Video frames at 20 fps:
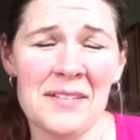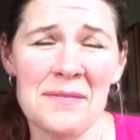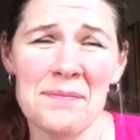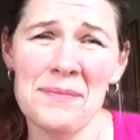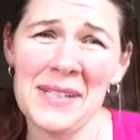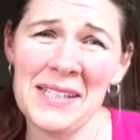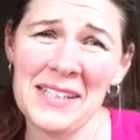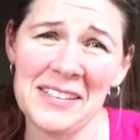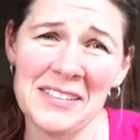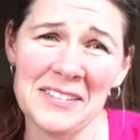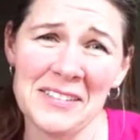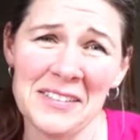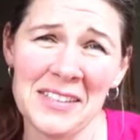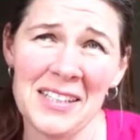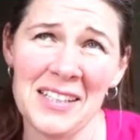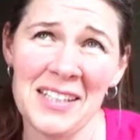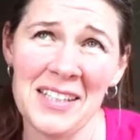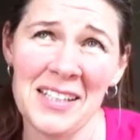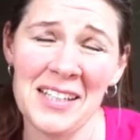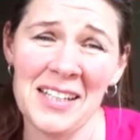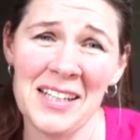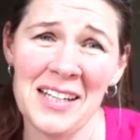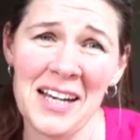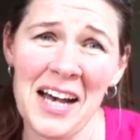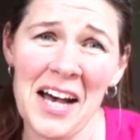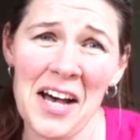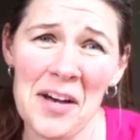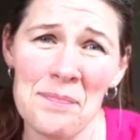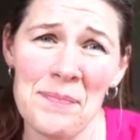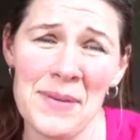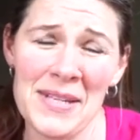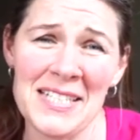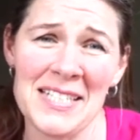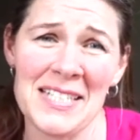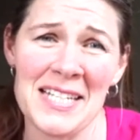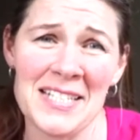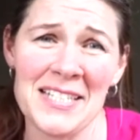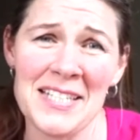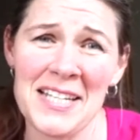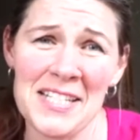Bill, her
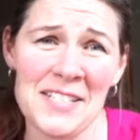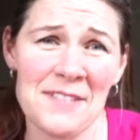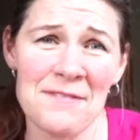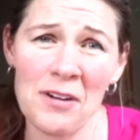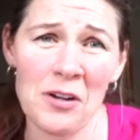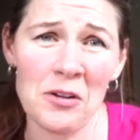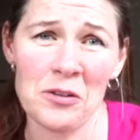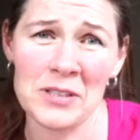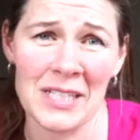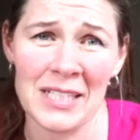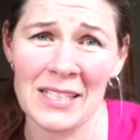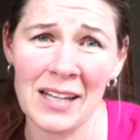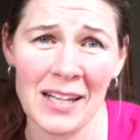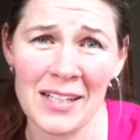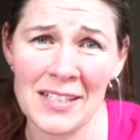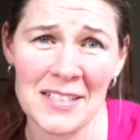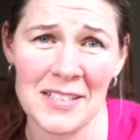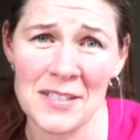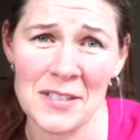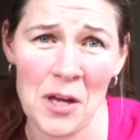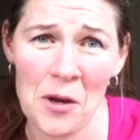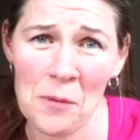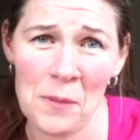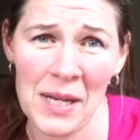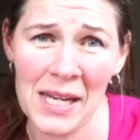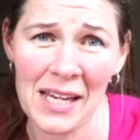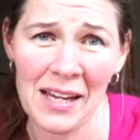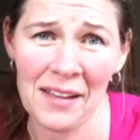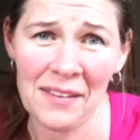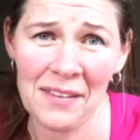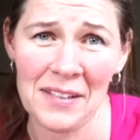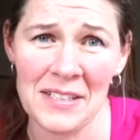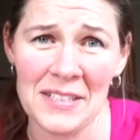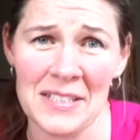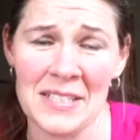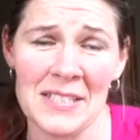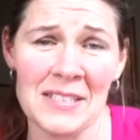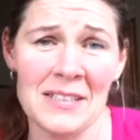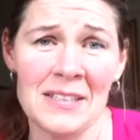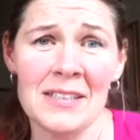business is folding like so many others.